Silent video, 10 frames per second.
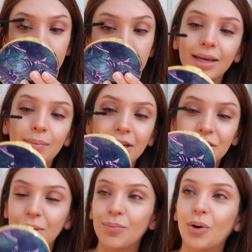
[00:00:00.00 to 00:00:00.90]
think I'm
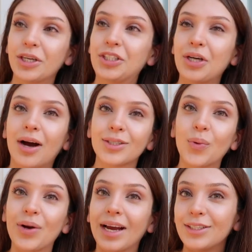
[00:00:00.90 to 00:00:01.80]
actually more
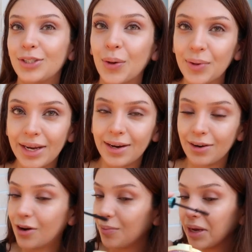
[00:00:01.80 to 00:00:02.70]
shocked when I don't get
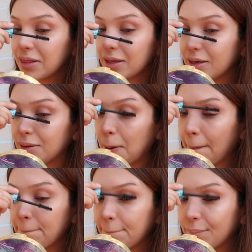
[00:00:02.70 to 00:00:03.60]
it on my lid
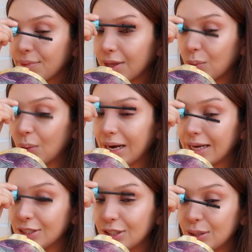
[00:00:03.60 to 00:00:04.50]
than when
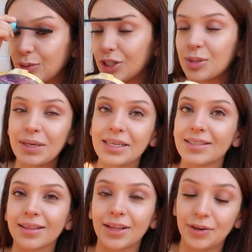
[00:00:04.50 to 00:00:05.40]
I do just
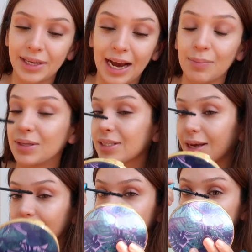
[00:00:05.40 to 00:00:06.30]
because it literally happens
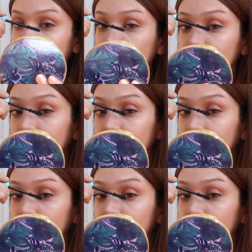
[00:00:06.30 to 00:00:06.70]
like every single